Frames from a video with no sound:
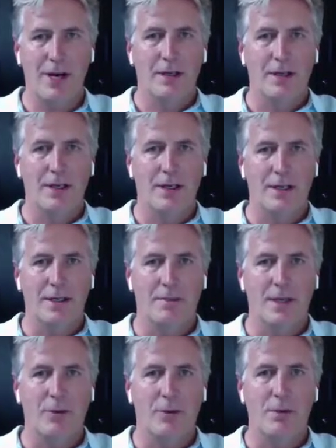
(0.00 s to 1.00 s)

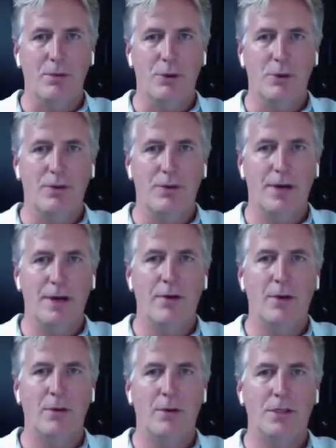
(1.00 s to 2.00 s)
And we move
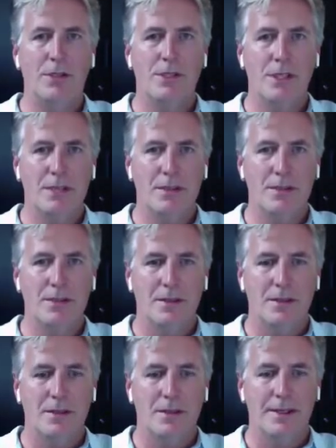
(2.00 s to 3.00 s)
everyone's seat.
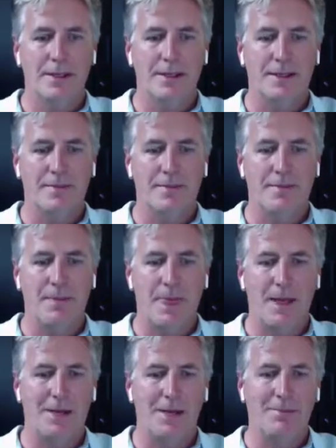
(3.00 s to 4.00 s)
And
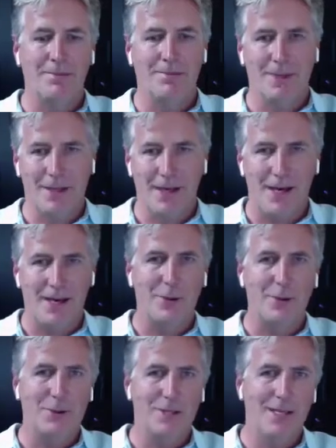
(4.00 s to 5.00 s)
I'm the guy
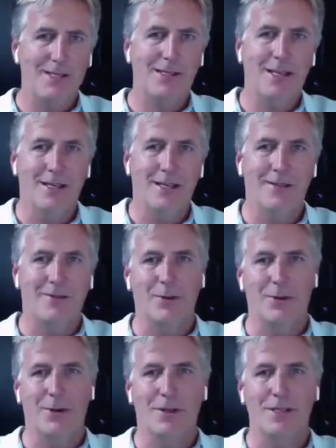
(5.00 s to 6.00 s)
who takes the hit
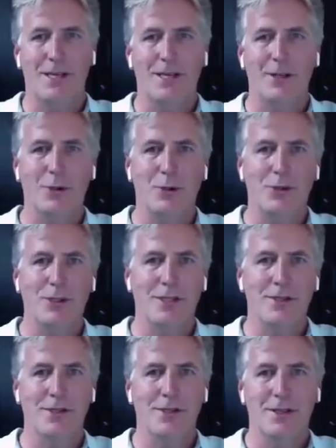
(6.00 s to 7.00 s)
for deciding who
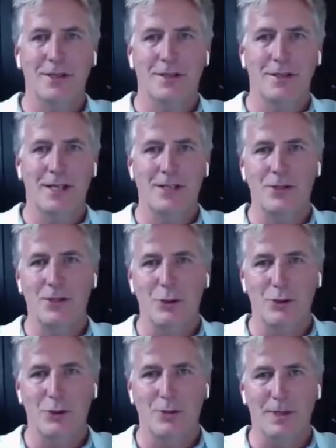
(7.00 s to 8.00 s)
sits next to
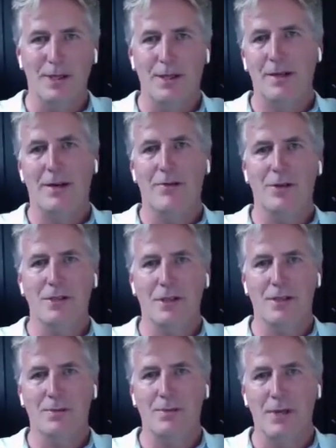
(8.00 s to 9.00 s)
whom every
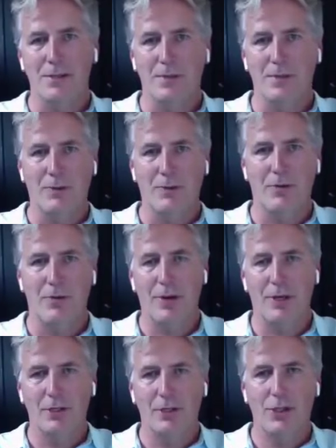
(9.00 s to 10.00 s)
6 months. But we move
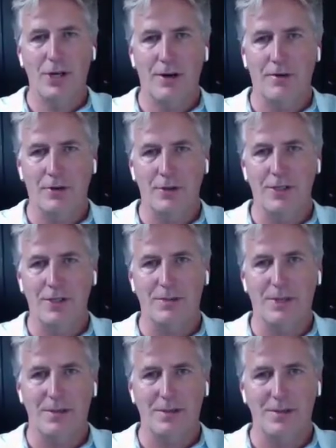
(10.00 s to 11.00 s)
everybody's chair every 6
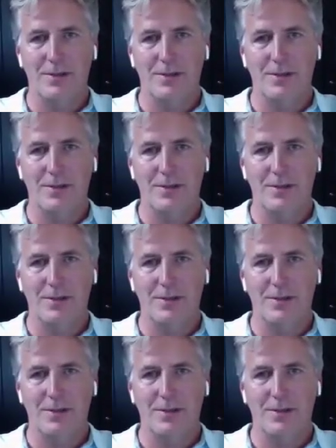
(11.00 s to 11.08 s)
months.